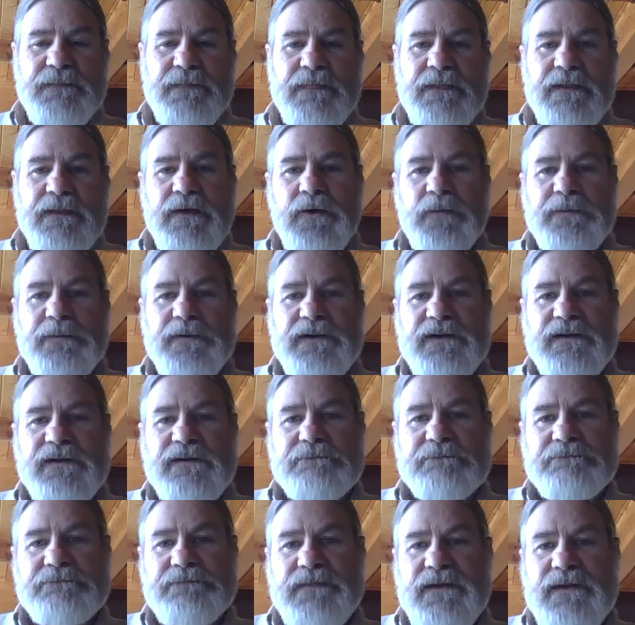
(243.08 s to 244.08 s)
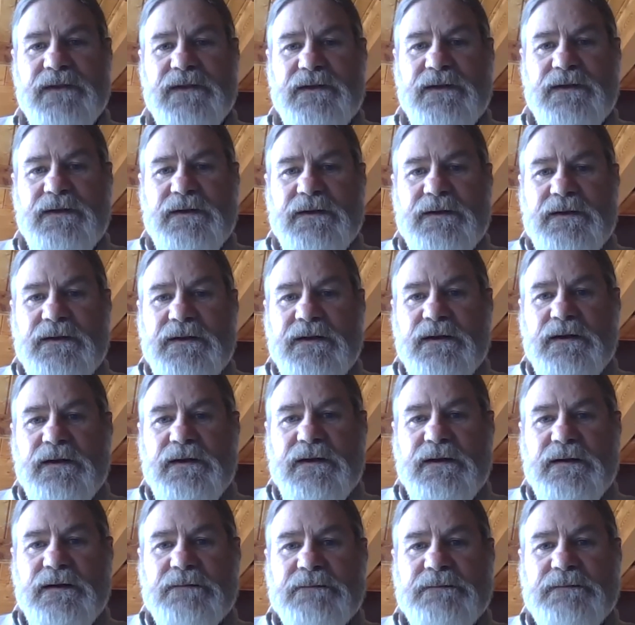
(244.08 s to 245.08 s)
opening.
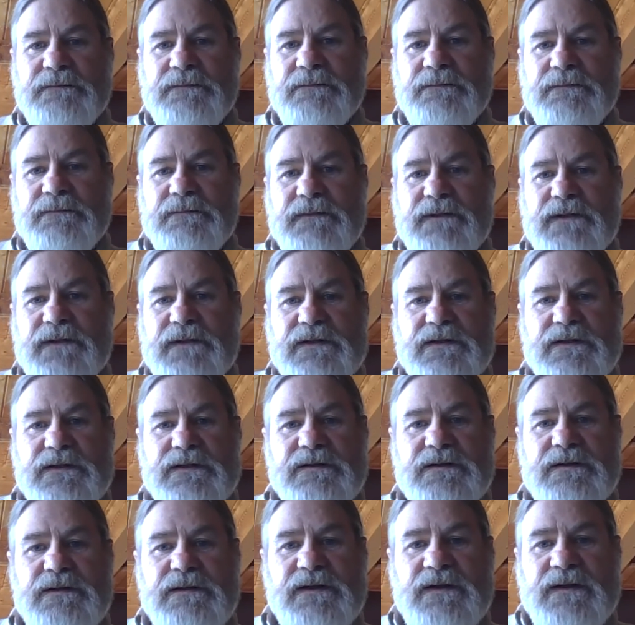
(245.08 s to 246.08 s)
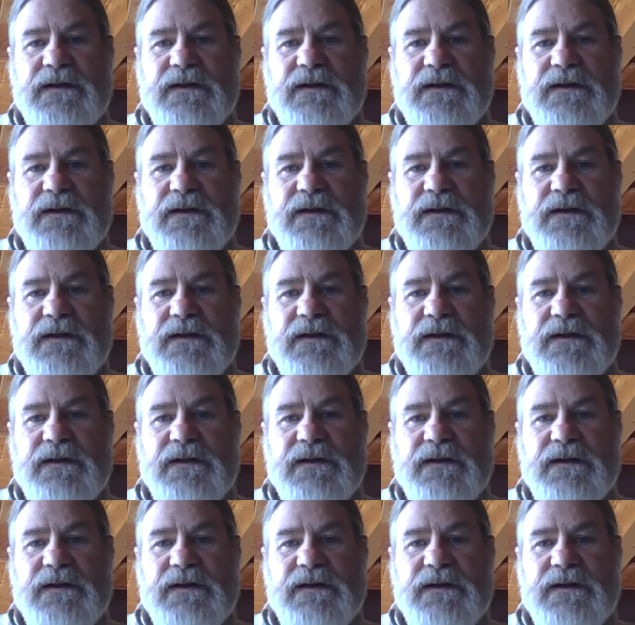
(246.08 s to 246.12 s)
And